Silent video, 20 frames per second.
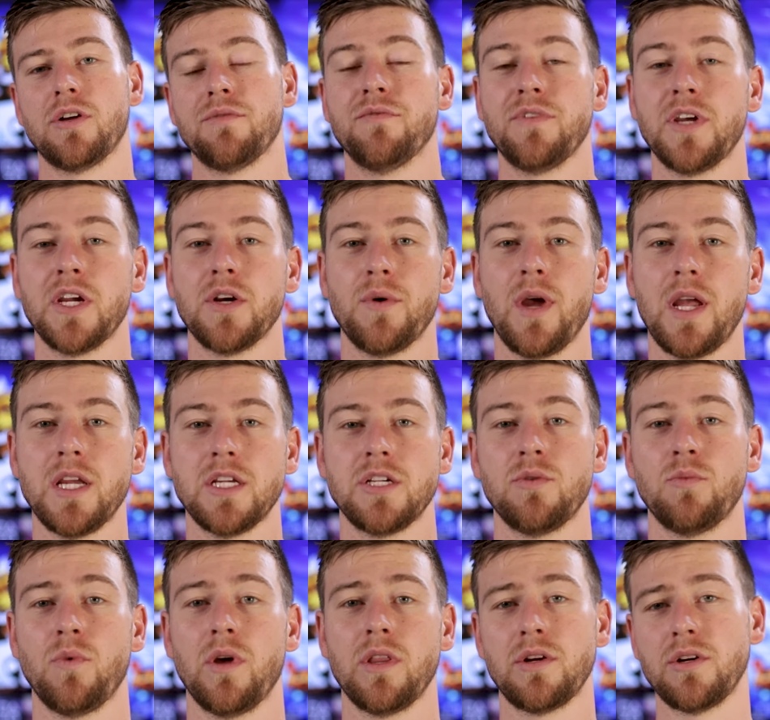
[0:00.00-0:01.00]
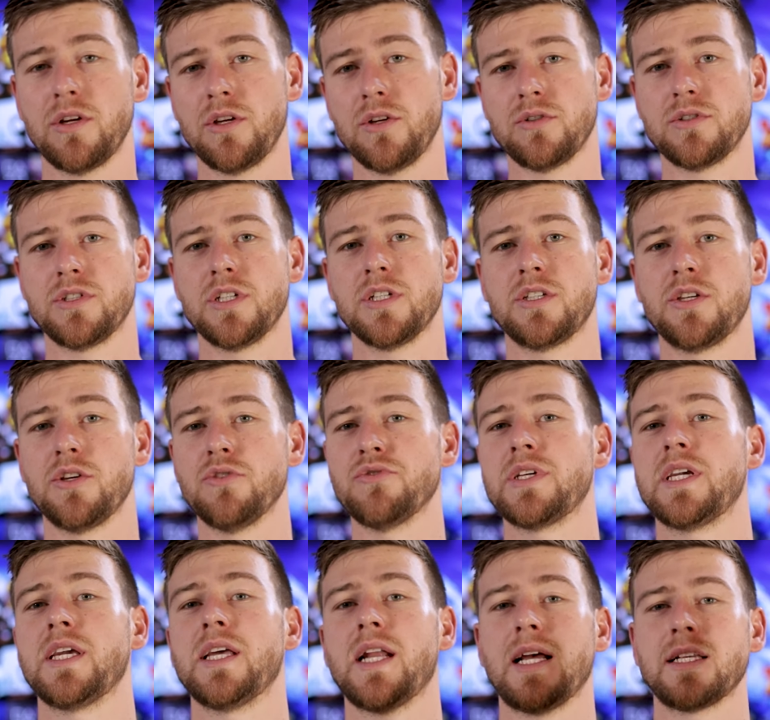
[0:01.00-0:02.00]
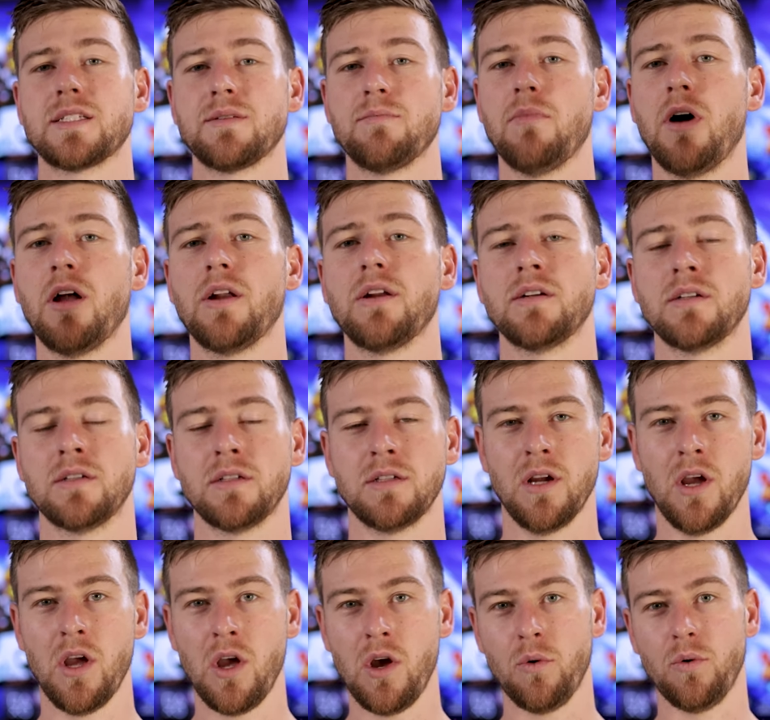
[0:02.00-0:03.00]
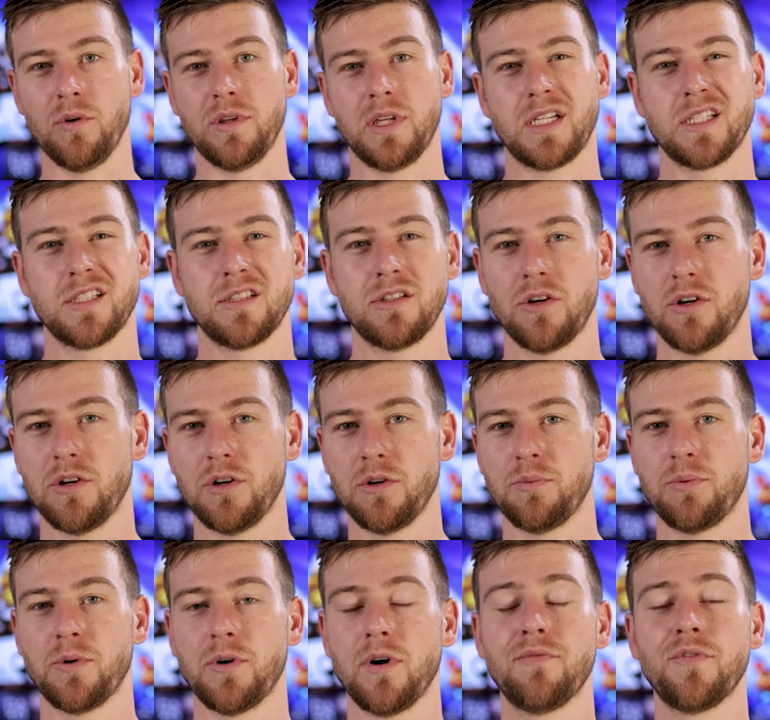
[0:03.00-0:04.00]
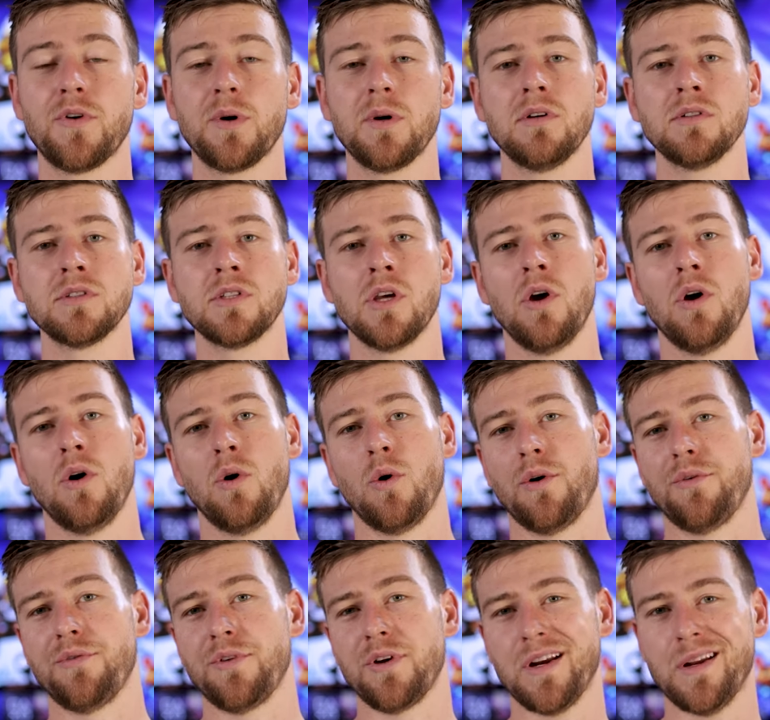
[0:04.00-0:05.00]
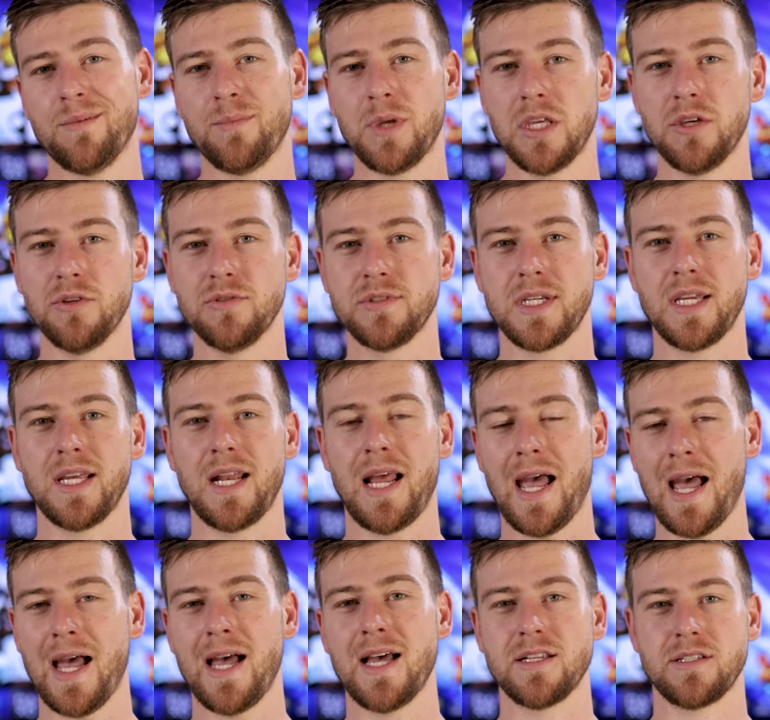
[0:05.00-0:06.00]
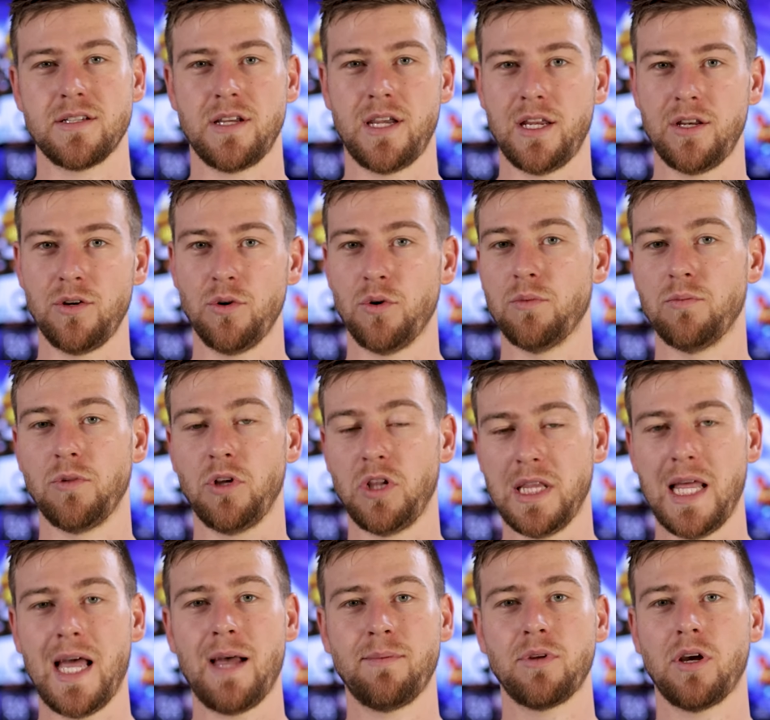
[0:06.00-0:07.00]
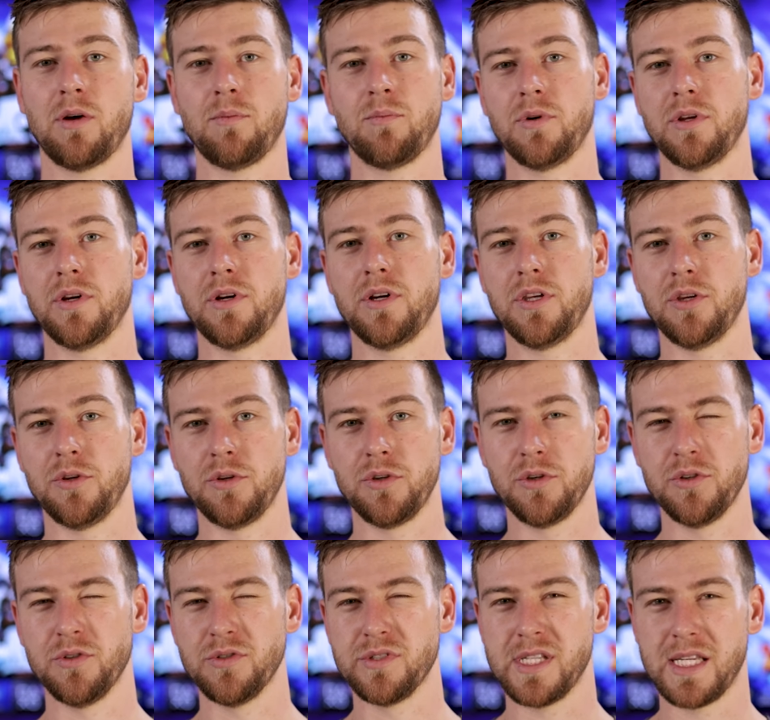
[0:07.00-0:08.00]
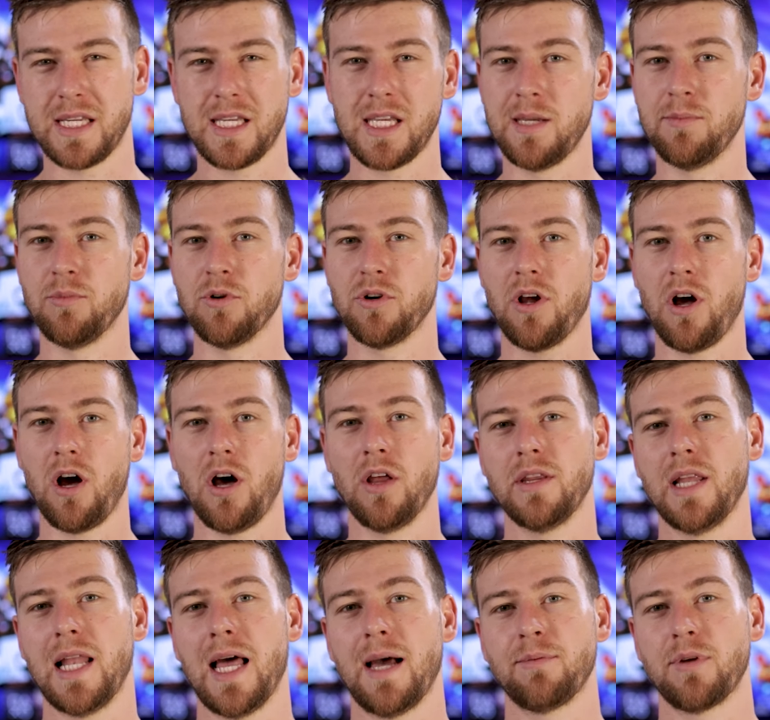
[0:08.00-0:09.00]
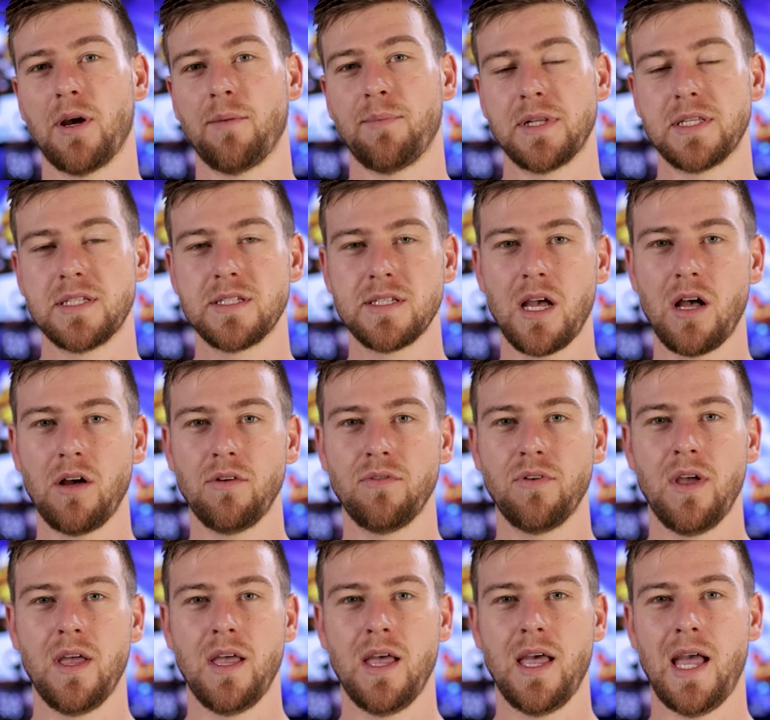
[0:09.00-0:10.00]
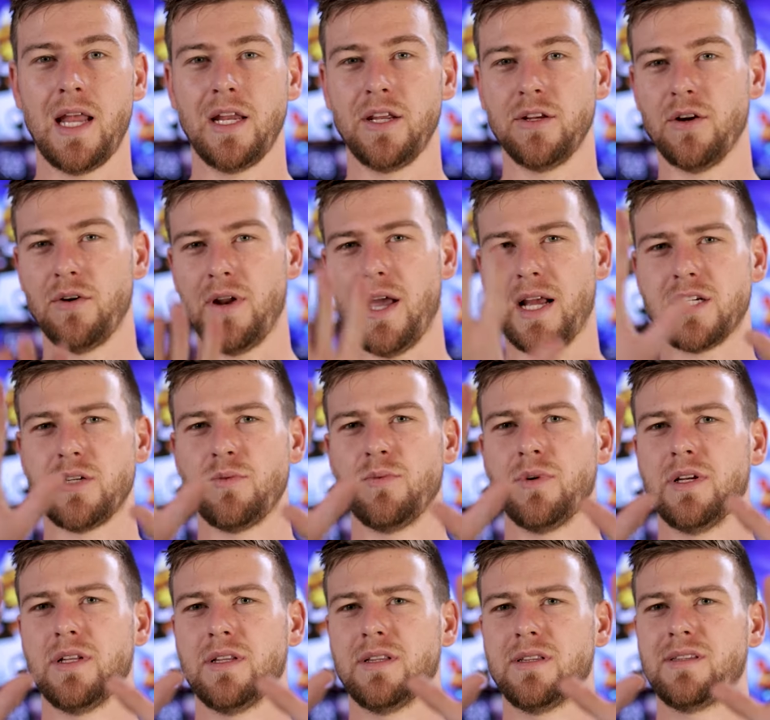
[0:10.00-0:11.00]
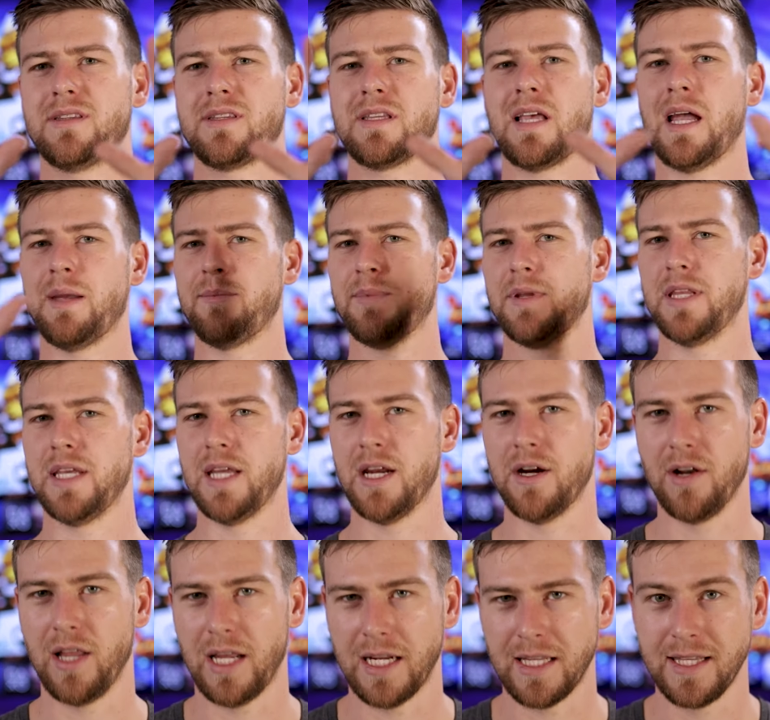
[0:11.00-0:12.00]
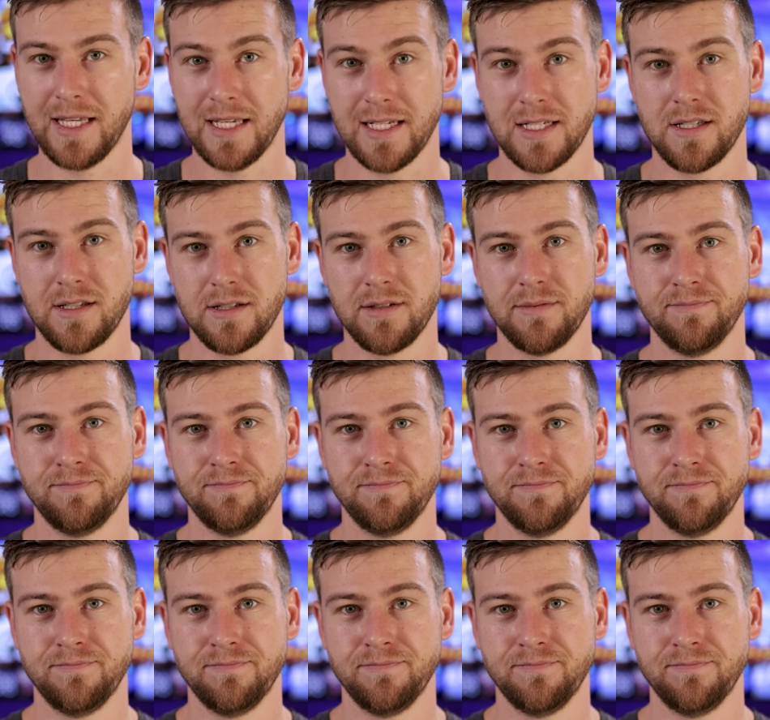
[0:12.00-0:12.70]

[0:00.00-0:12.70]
configuration, whether you're just using it as a monitor with external peripherals, or if you're gonna be using it as a normal laptop where you use the keyboard on the laptop itself and you don't actually wanna type in the air like this.